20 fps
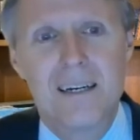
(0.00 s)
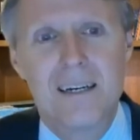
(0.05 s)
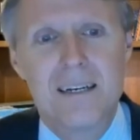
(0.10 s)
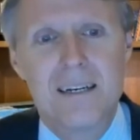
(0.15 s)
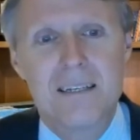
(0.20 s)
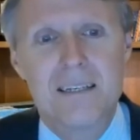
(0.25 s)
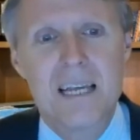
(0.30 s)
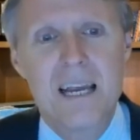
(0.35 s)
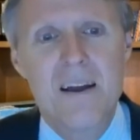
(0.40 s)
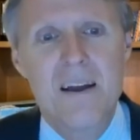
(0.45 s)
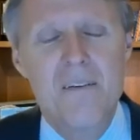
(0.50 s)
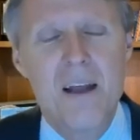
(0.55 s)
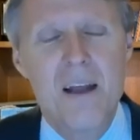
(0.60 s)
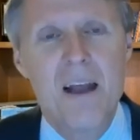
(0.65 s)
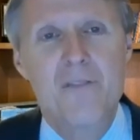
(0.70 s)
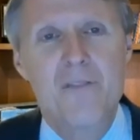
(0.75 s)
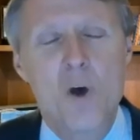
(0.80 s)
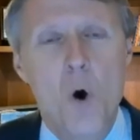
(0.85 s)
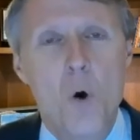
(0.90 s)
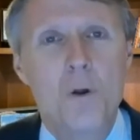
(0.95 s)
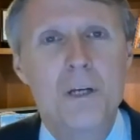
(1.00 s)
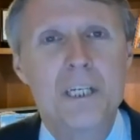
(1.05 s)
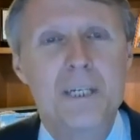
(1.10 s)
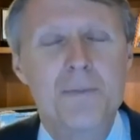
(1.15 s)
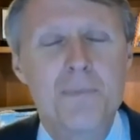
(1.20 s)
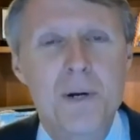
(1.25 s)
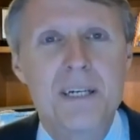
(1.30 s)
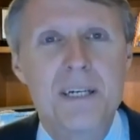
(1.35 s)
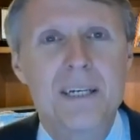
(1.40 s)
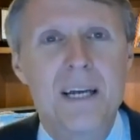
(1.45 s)
See if the Holy
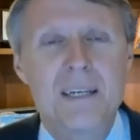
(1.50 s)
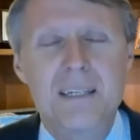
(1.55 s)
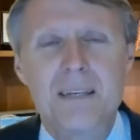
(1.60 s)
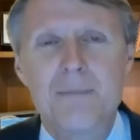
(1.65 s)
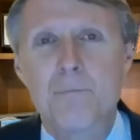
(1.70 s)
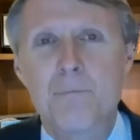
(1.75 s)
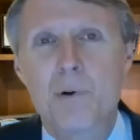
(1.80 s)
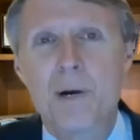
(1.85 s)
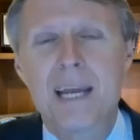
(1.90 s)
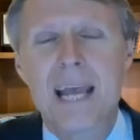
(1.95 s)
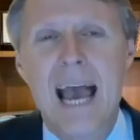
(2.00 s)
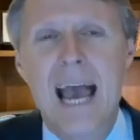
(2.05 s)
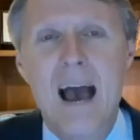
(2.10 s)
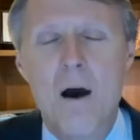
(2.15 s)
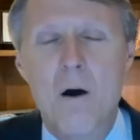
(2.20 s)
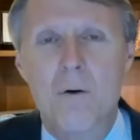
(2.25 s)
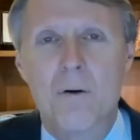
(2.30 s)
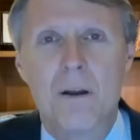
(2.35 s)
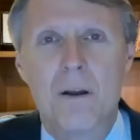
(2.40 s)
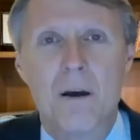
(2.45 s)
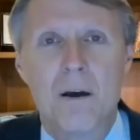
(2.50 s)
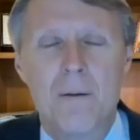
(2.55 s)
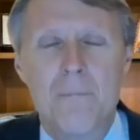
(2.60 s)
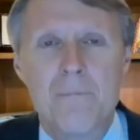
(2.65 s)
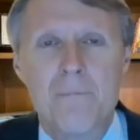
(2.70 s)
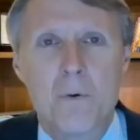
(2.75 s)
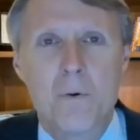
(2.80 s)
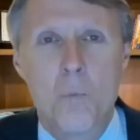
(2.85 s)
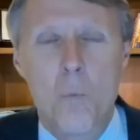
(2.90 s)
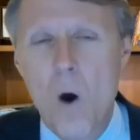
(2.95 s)
Spirit doesn't bring out
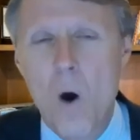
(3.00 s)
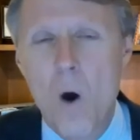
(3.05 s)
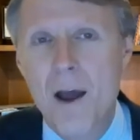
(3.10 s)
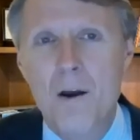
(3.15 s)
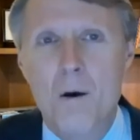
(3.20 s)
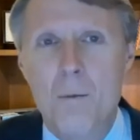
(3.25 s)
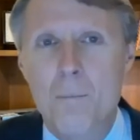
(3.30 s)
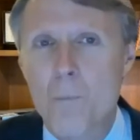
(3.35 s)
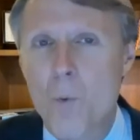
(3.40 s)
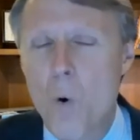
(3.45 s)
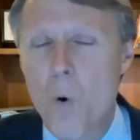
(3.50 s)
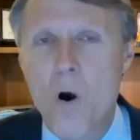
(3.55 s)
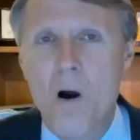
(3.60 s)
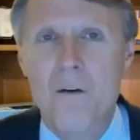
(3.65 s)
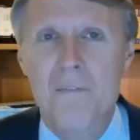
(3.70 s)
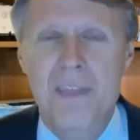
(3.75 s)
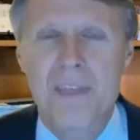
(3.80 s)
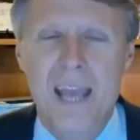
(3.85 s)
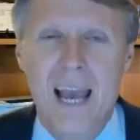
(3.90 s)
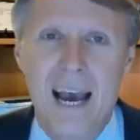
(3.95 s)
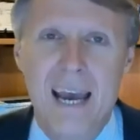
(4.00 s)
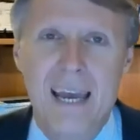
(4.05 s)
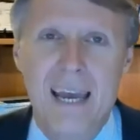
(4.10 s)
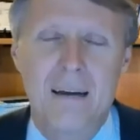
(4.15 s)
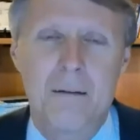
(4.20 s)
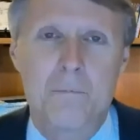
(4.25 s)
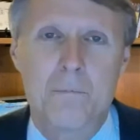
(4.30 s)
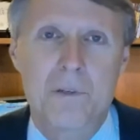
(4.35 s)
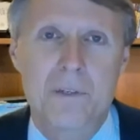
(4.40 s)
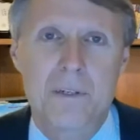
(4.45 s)
one or more of the
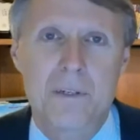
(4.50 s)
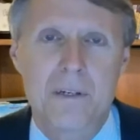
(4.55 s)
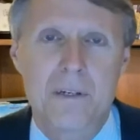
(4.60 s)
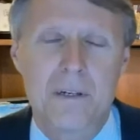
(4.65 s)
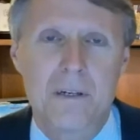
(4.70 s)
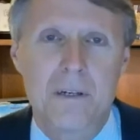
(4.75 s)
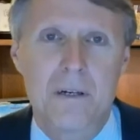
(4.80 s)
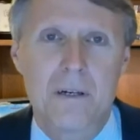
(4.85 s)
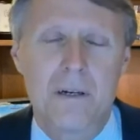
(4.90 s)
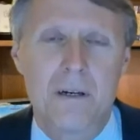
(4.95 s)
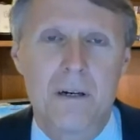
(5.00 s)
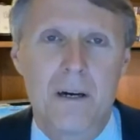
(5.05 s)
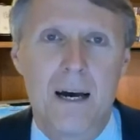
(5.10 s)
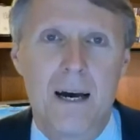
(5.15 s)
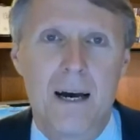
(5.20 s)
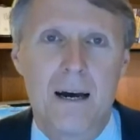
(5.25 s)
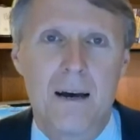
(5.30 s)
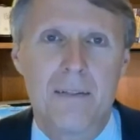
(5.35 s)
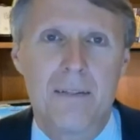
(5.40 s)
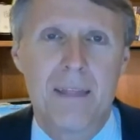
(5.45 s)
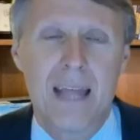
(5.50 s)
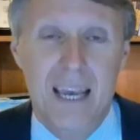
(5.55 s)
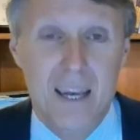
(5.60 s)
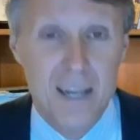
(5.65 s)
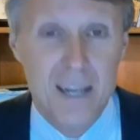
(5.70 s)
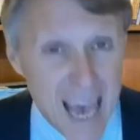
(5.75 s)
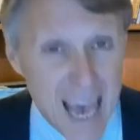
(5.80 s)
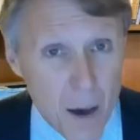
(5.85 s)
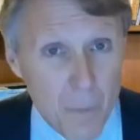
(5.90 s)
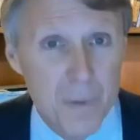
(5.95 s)
items uh, that
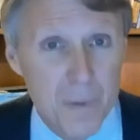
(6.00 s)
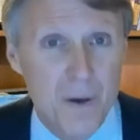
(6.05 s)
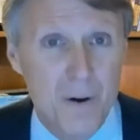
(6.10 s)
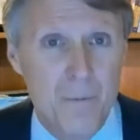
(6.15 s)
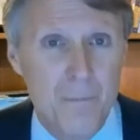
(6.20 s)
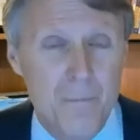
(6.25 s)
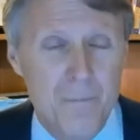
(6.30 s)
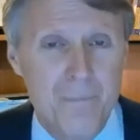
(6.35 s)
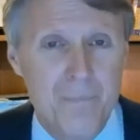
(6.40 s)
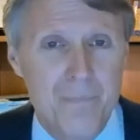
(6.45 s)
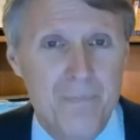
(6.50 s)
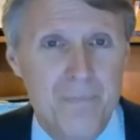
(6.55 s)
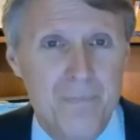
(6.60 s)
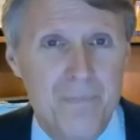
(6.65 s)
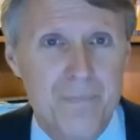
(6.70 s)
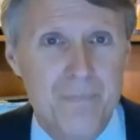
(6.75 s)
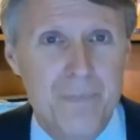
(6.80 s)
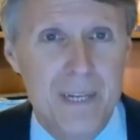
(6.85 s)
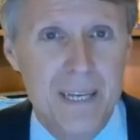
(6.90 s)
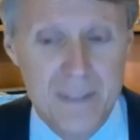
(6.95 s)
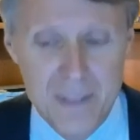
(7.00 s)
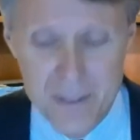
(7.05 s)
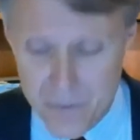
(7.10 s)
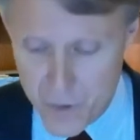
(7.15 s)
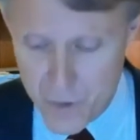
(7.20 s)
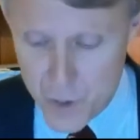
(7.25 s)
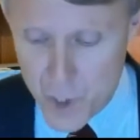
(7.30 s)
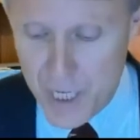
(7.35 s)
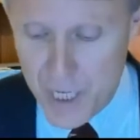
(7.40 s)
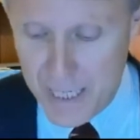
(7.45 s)
could help you in this
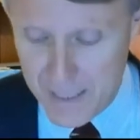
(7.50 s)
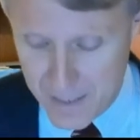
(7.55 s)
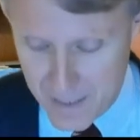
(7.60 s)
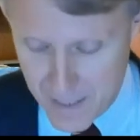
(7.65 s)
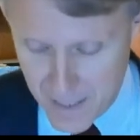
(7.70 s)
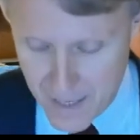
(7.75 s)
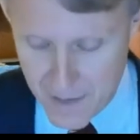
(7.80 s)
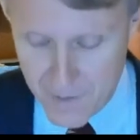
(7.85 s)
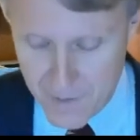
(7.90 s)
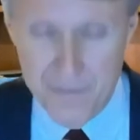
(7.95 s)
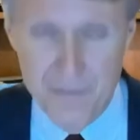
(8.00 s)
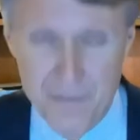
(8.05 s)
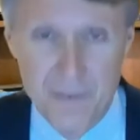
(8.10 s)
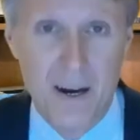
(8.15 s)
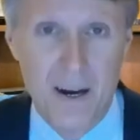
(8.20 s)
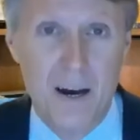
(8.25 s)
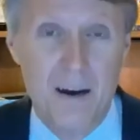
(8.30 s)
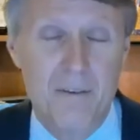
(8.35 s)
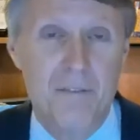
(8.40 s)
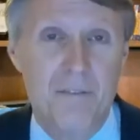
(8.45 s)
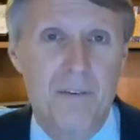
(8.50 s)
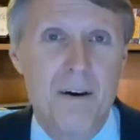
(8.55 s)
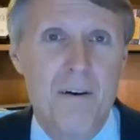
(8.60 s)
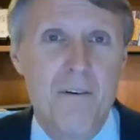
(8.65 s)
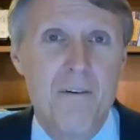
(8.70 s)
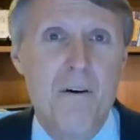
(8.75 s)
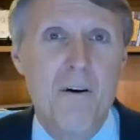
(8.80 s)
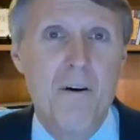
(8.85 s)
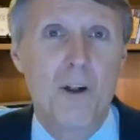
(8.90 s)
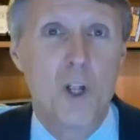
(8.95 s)
journey of, of
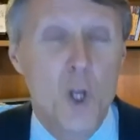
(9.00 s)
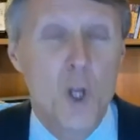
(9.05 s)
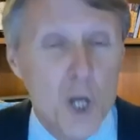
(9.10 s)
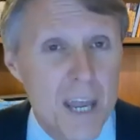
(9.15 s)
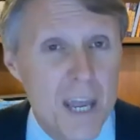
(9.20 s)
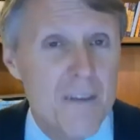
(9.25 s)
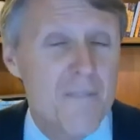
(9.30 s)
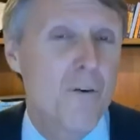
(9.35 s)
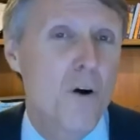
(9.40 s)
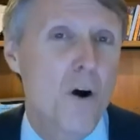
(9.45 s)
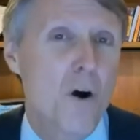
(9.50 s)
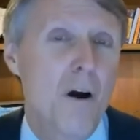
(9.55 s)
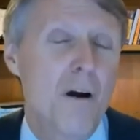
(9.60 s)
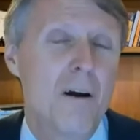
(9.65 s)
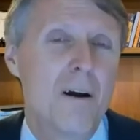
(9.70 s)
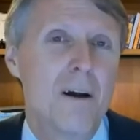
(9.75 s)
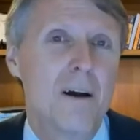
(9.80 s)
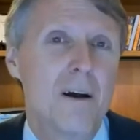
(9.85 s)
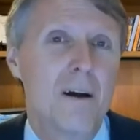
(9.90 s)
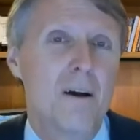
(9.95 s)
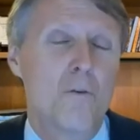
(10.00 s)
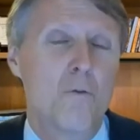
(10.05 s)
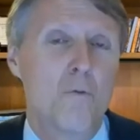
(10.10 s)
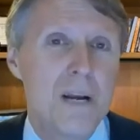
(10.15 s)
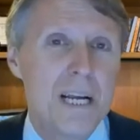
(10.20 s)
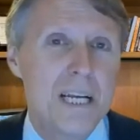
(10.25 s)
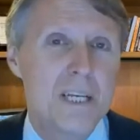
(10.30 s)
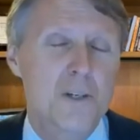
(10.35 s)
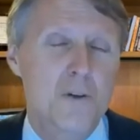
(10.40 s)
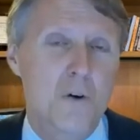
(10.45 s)
looking for
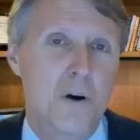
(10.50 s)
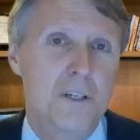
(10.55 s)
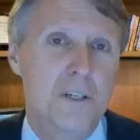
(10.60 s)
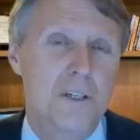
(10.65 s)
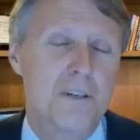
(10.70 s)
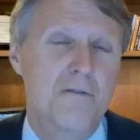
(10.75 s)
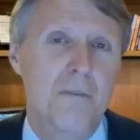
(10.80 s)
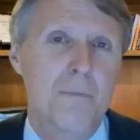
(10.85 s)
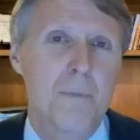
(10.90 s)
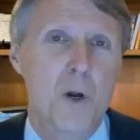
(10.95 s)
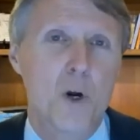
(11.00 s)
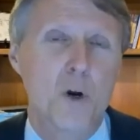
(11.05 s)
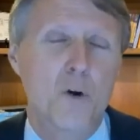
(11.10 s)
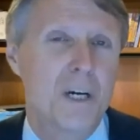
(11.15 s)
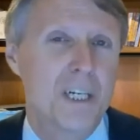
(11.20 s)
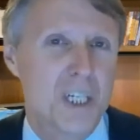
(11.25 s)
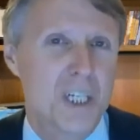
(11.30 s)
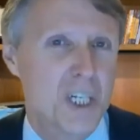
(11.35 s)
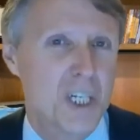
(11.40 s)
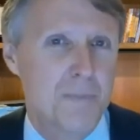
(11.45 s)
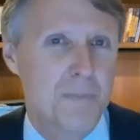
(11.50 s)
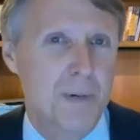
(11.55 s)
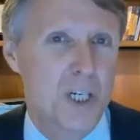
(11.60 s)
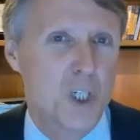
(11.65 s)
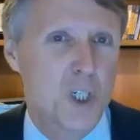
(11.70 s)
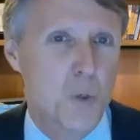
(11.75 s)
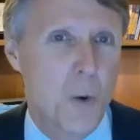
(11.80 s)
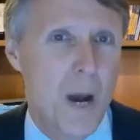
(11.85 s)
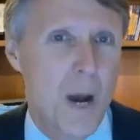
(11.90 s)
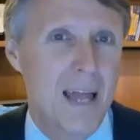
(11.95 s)
resources from your Christian
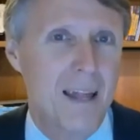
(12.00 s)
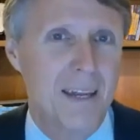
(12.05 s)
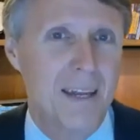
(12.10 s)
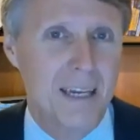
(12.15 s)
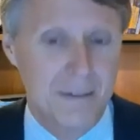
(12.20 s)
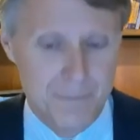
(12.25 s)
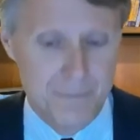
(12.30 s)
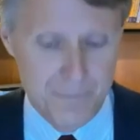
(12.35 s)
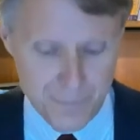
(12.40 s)
spirituality.